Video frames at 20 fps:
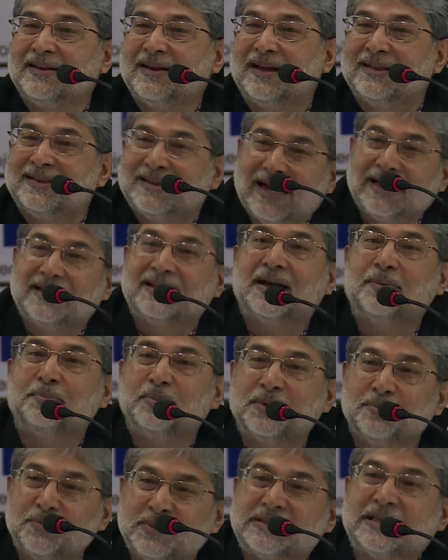And that
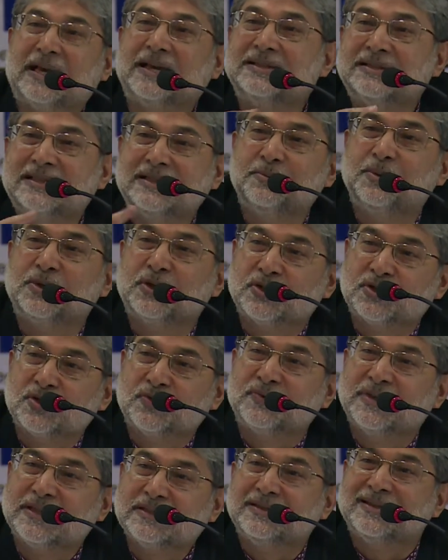happened precisely because
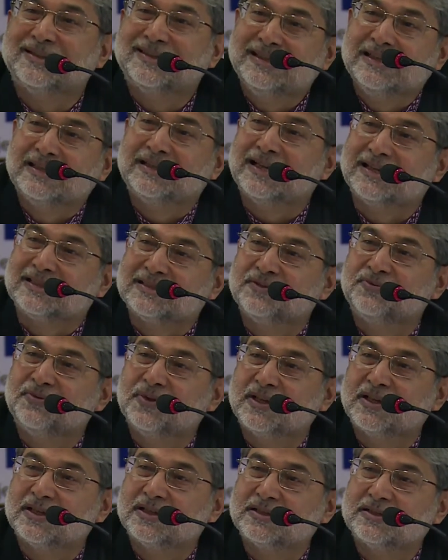of this
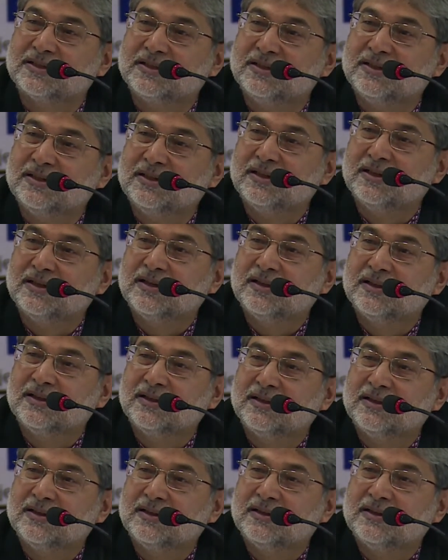reclassification
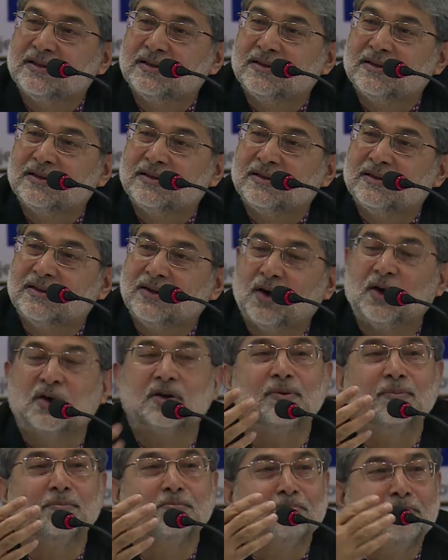
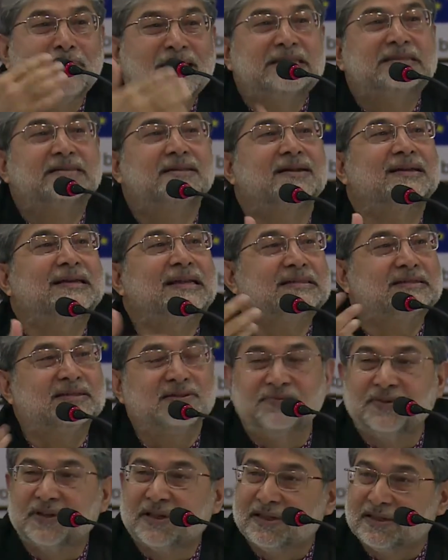or
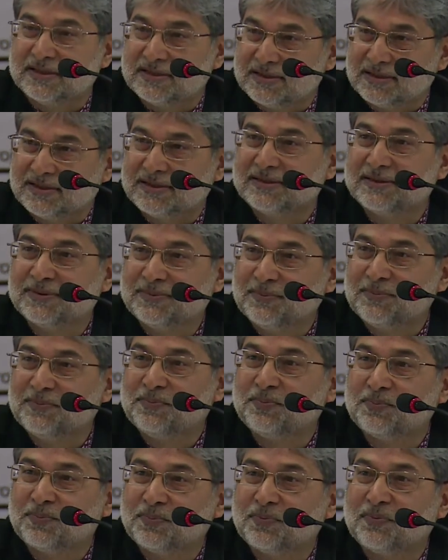misclassification.
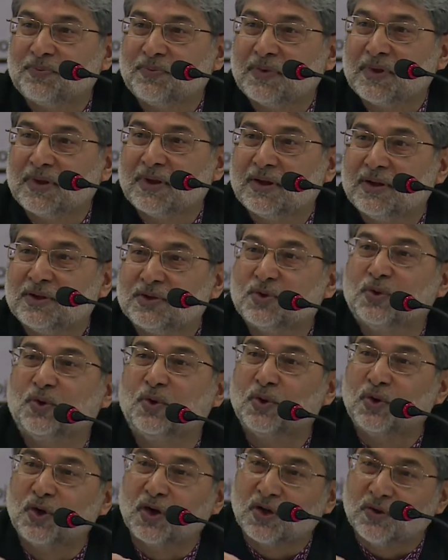So a
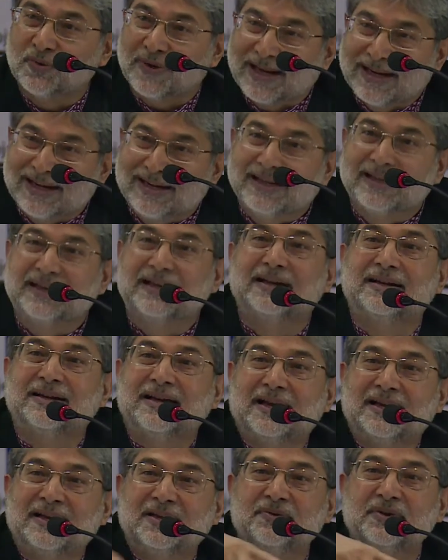whole lot of indirect
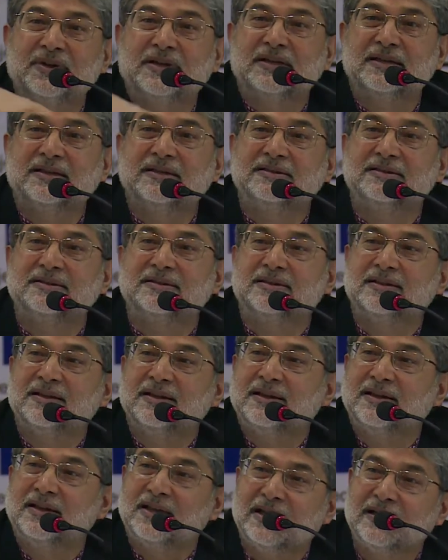activities,
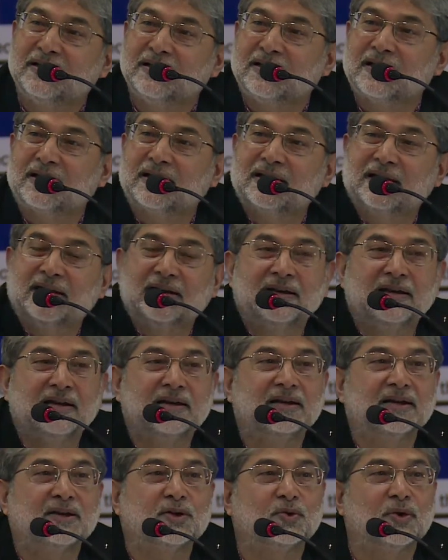indirect
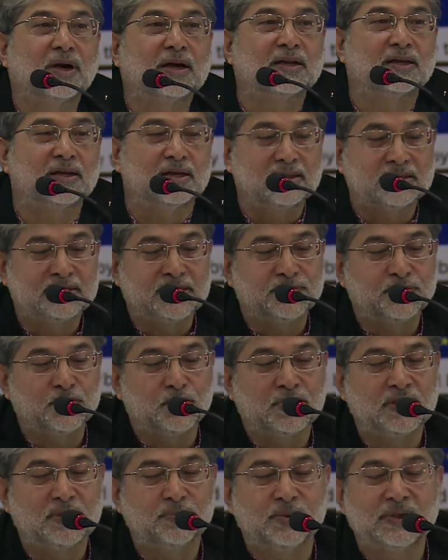lending to agriculture, if
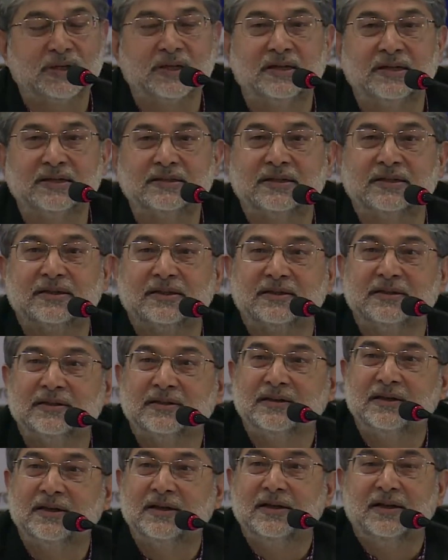you keep increasing
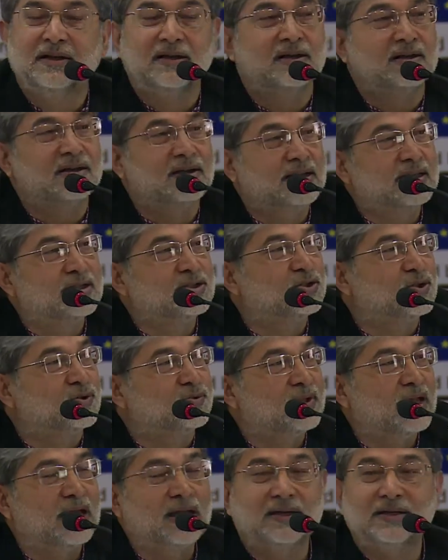the range
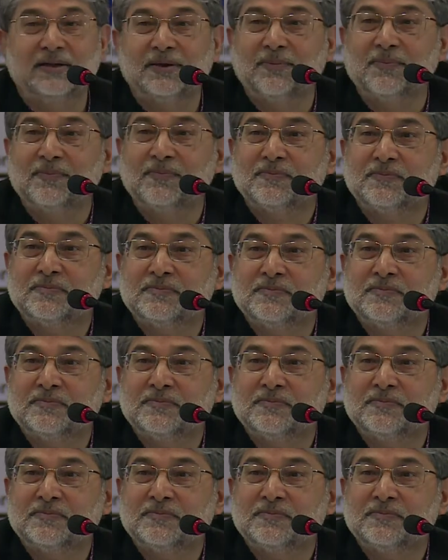of that,